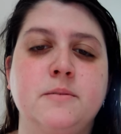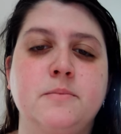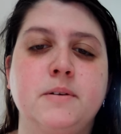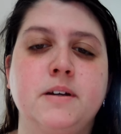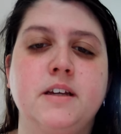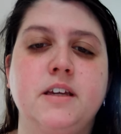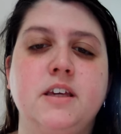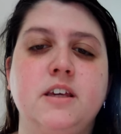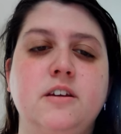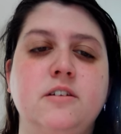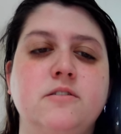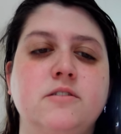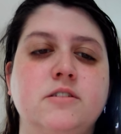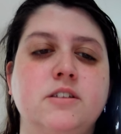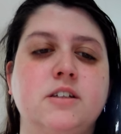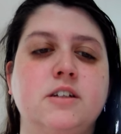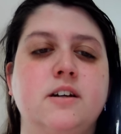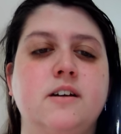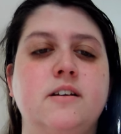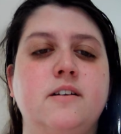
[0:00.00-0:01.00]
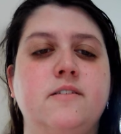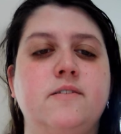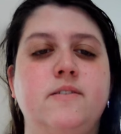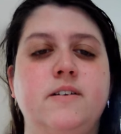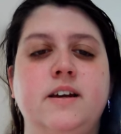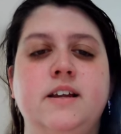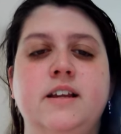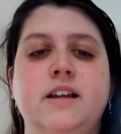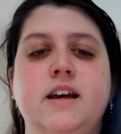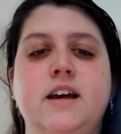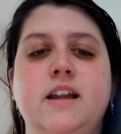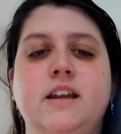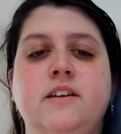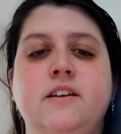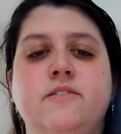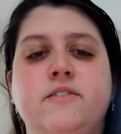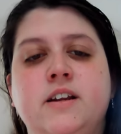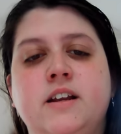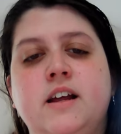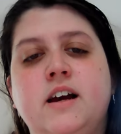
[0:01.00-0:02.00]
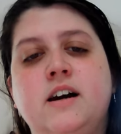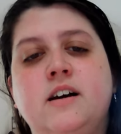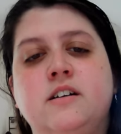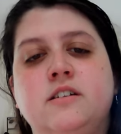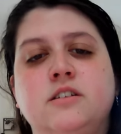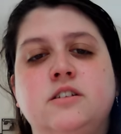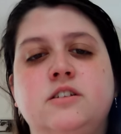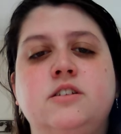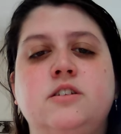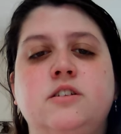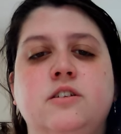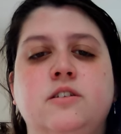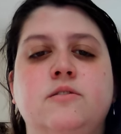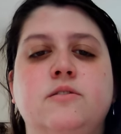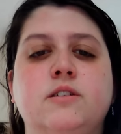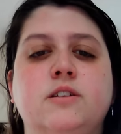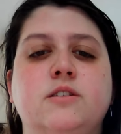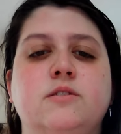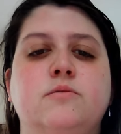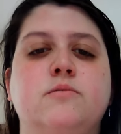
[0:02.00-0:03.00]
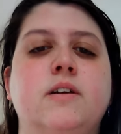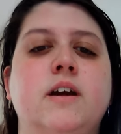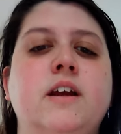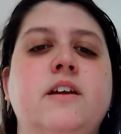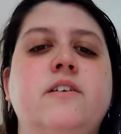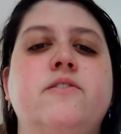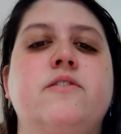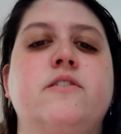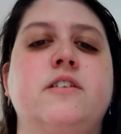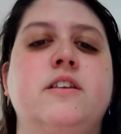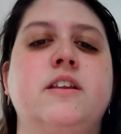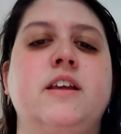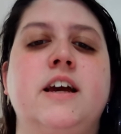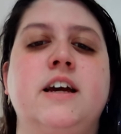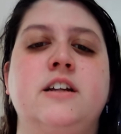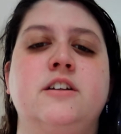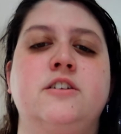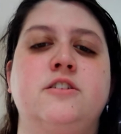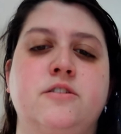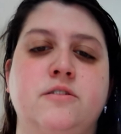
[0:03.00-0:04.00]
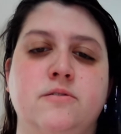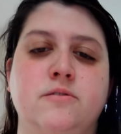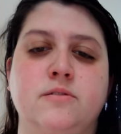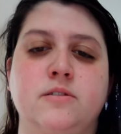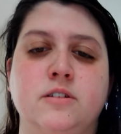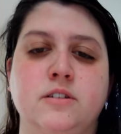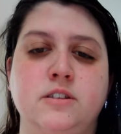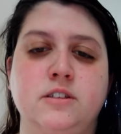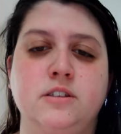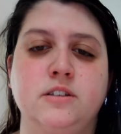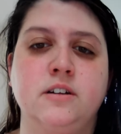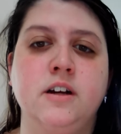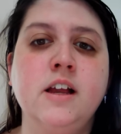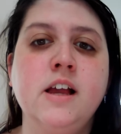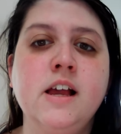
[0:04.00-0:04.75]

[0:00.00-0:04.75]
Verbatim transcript: but Hughes couldn't find anyone else who was right for the Andrew role, so